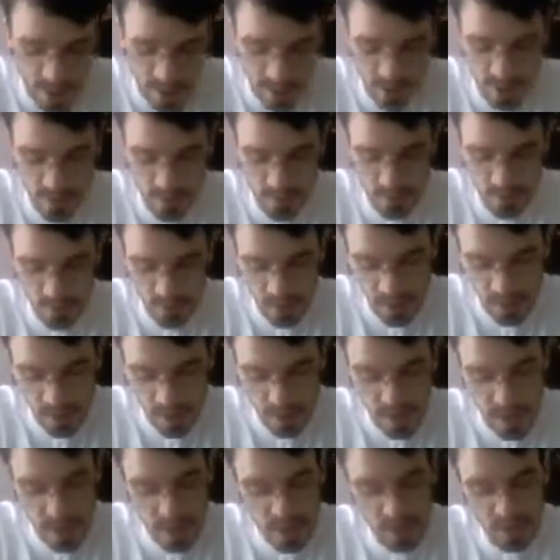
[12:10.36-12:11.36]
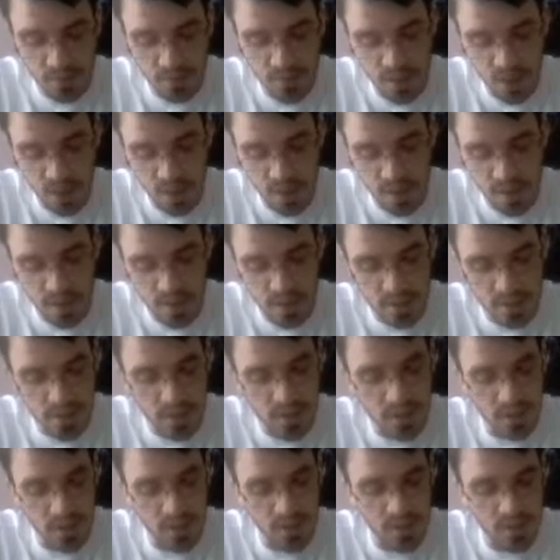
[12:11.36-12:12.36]
about him, he gives all the
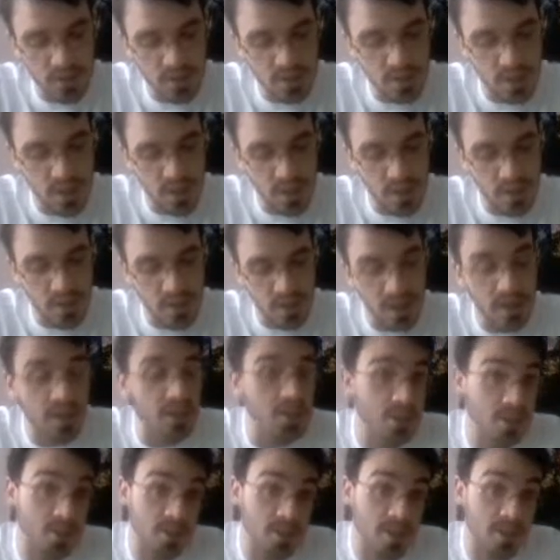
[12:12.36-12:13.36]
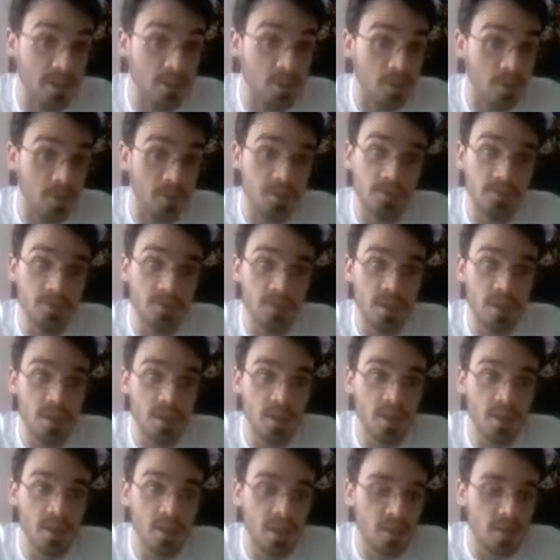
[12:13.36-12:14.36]
Slivers indestructible.
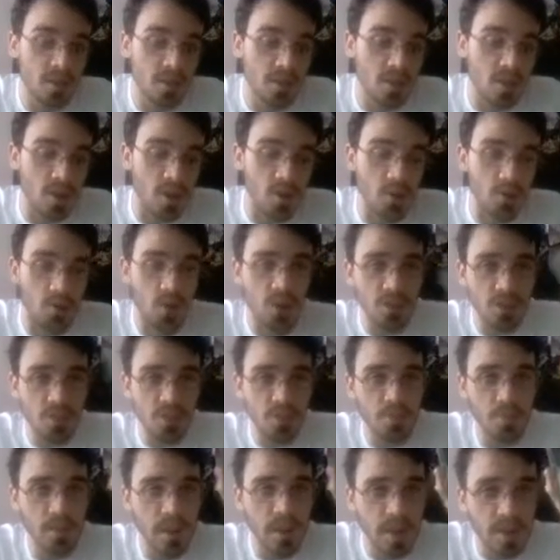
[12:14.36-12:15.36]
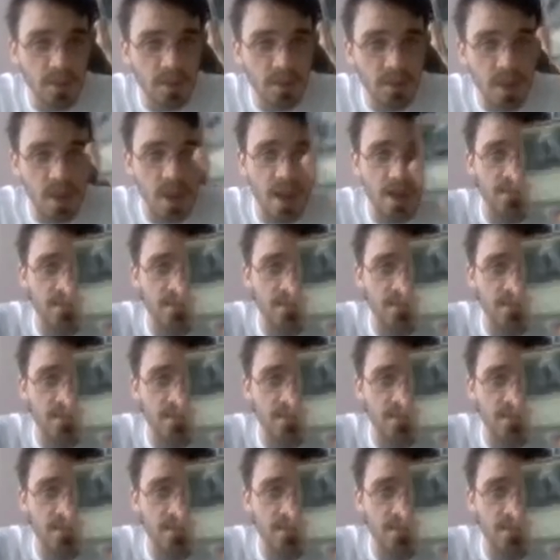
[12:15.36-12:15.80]
So once you're playing your